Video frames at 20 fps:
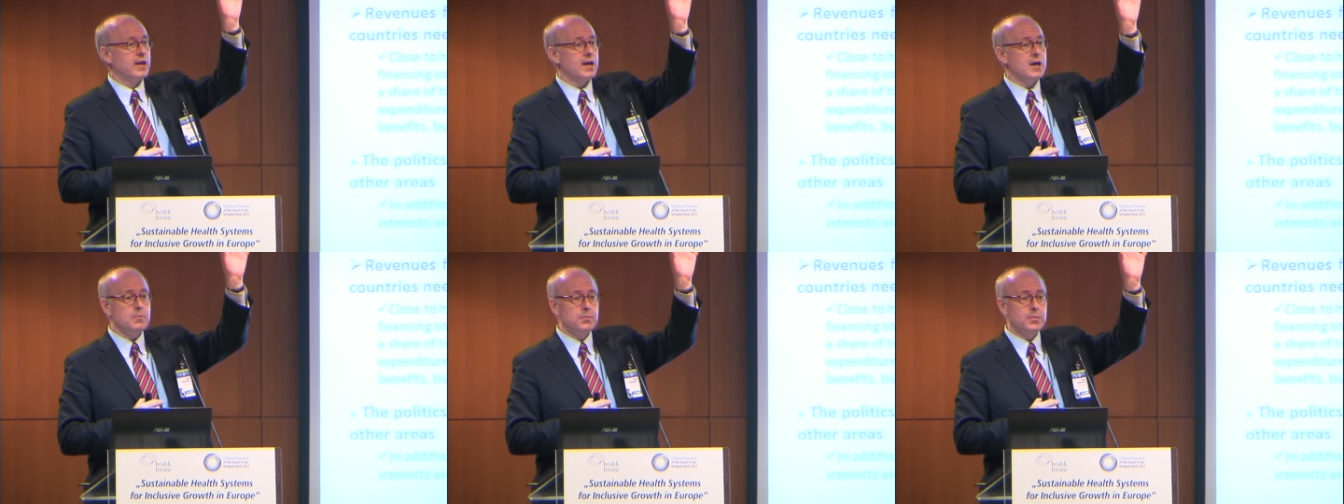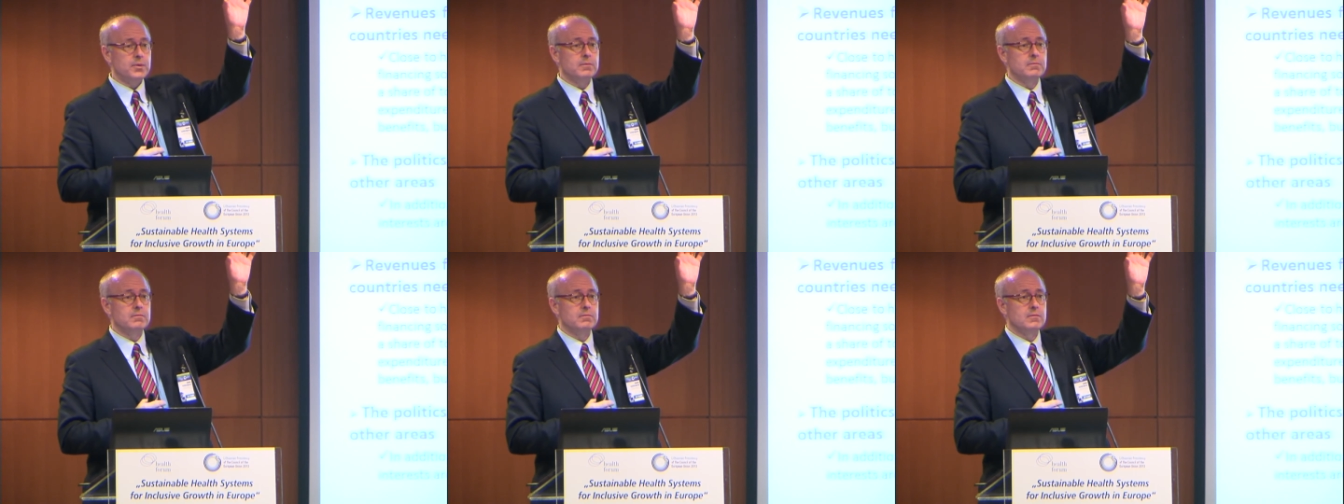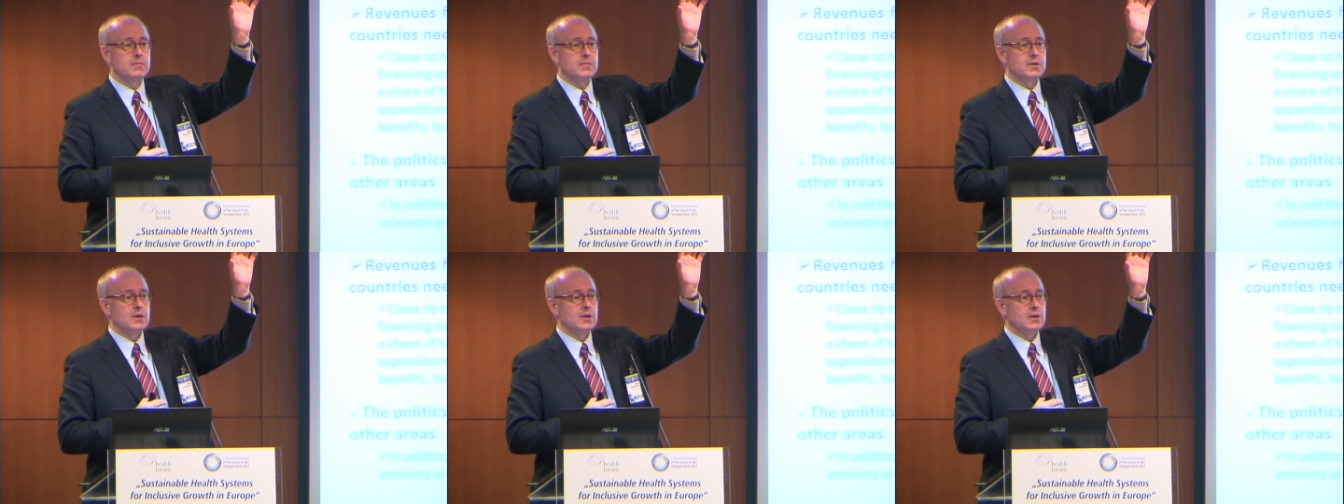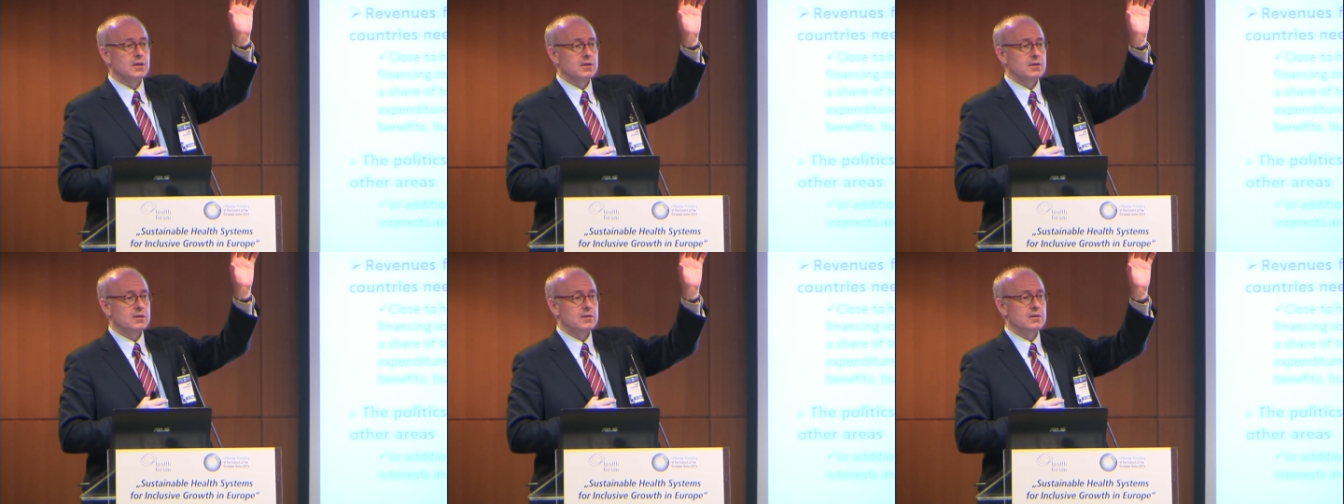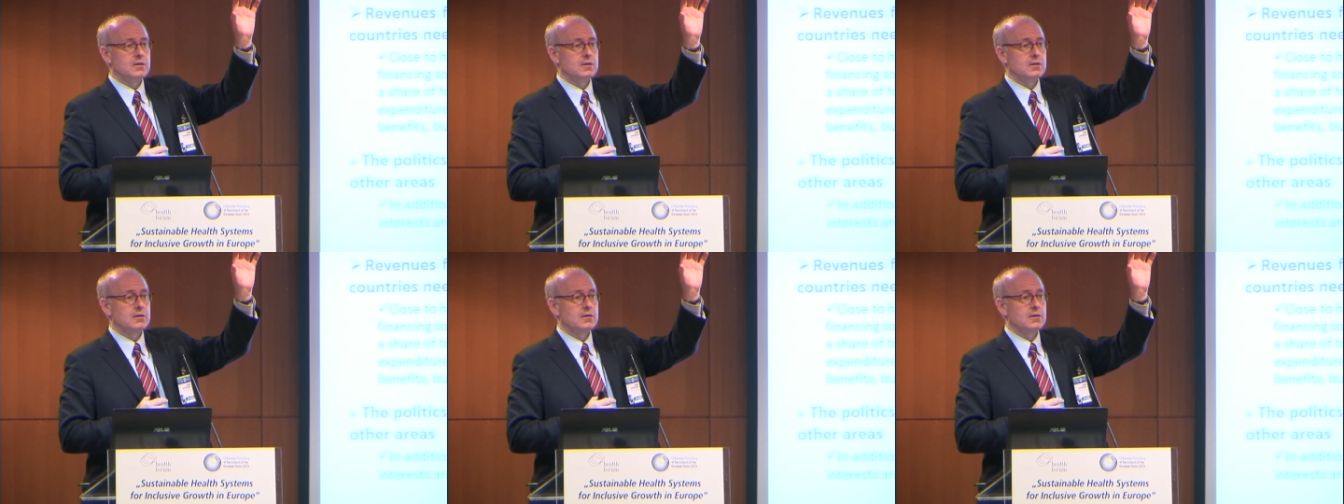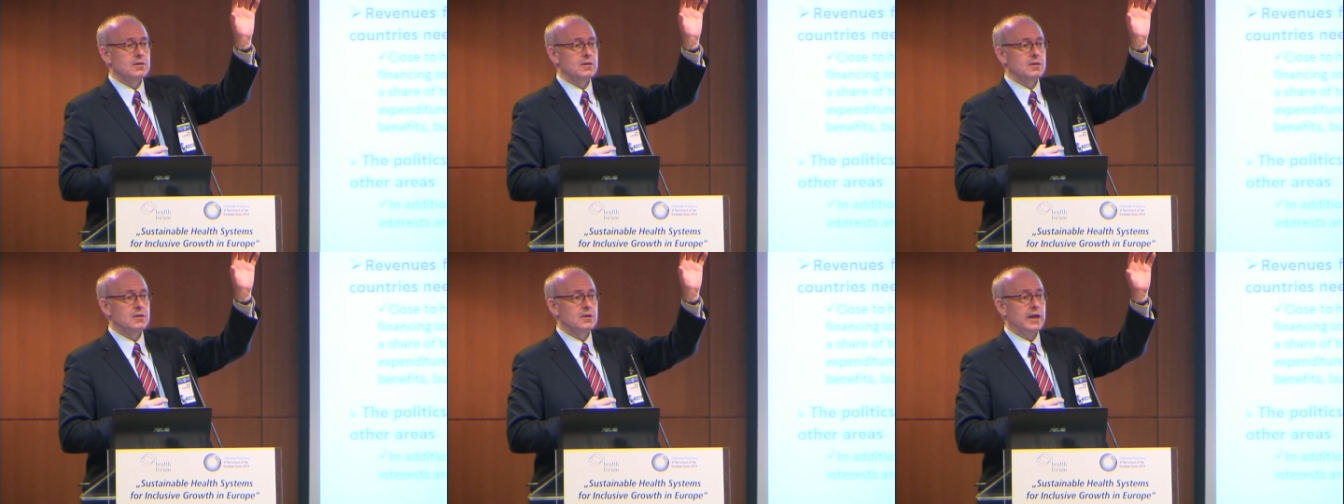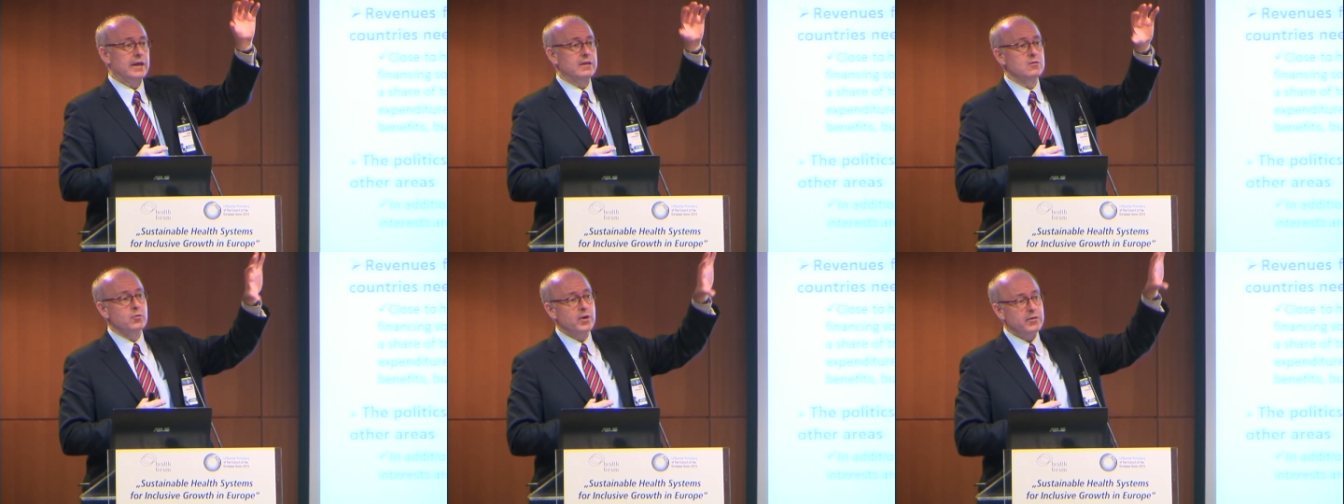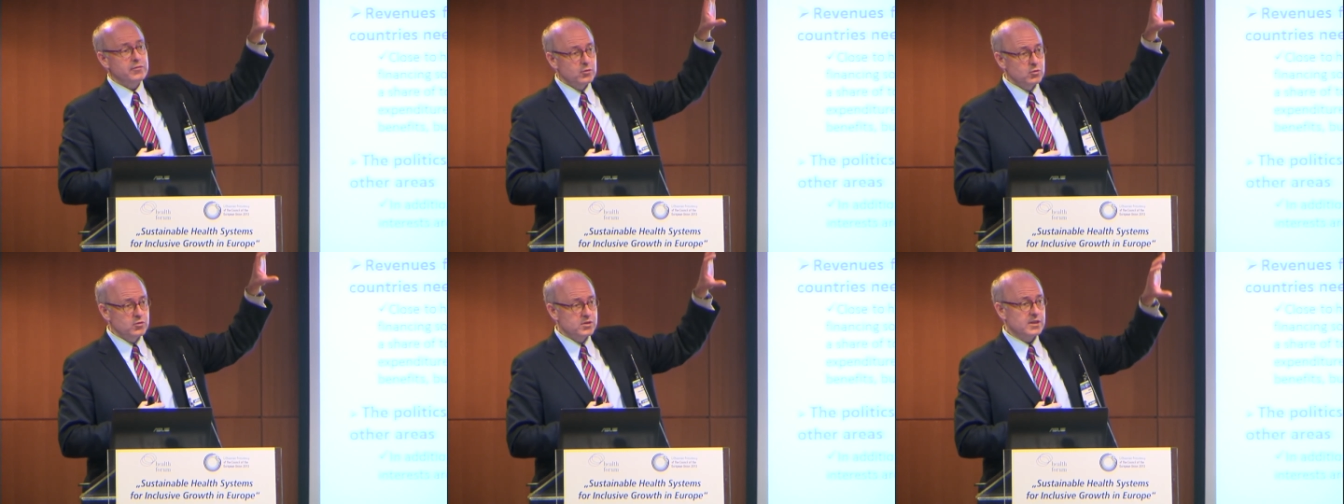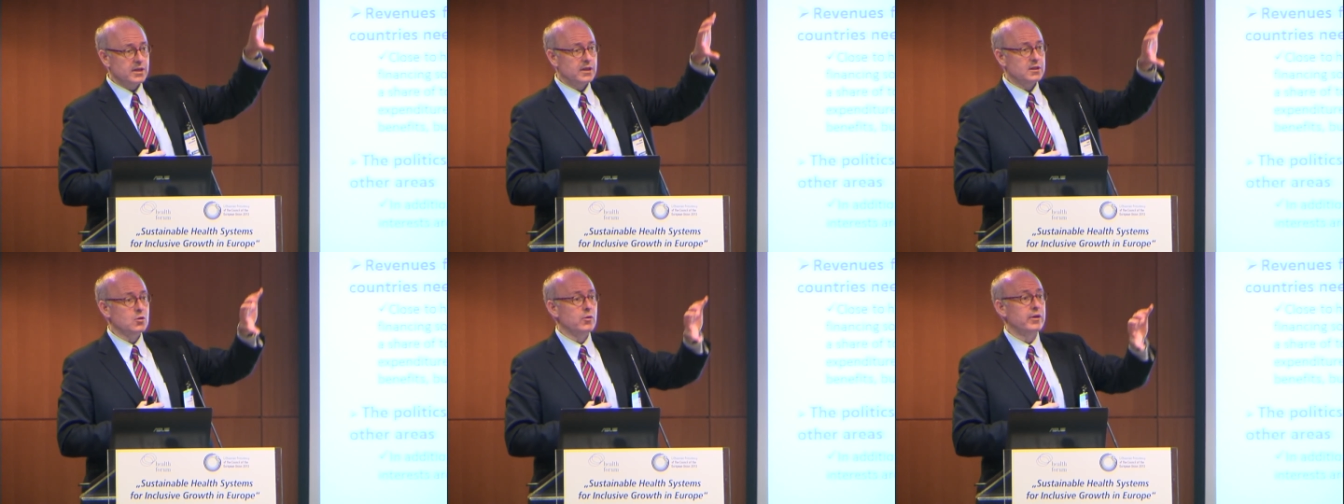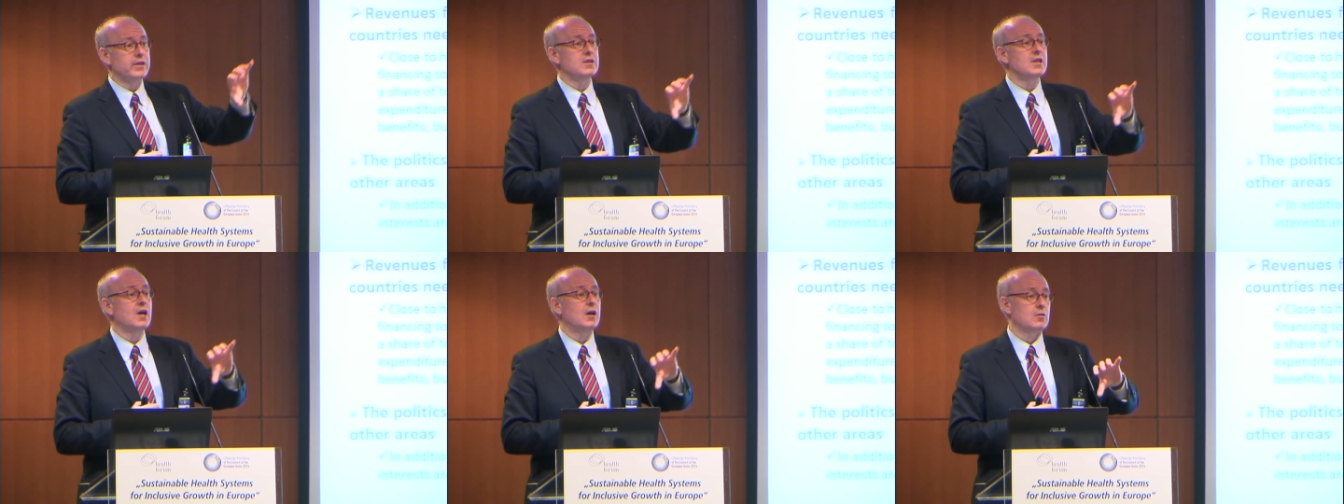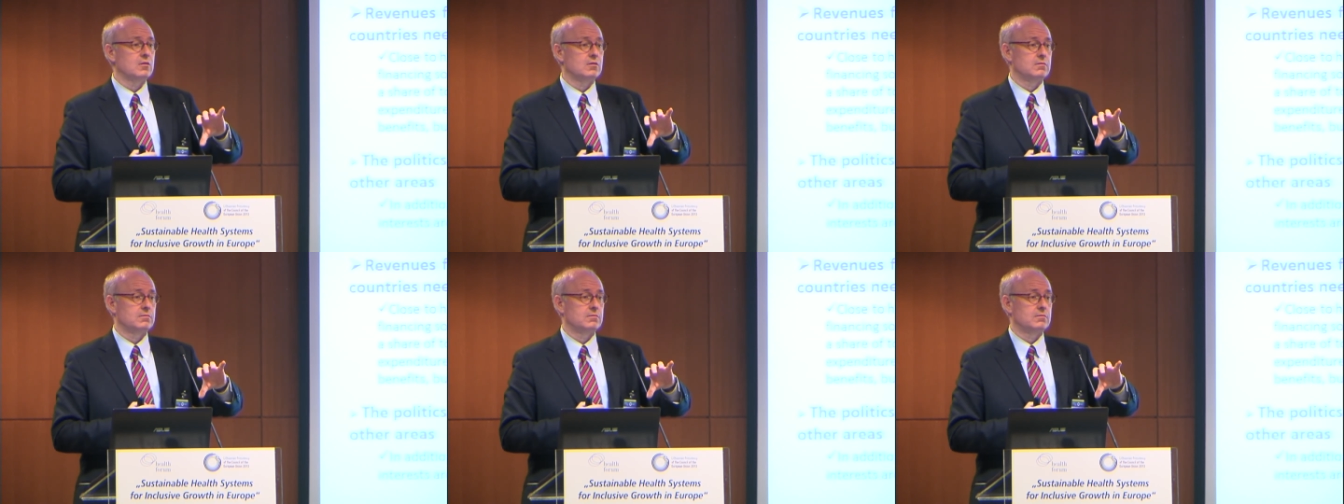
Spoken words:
up and the revenue side going down.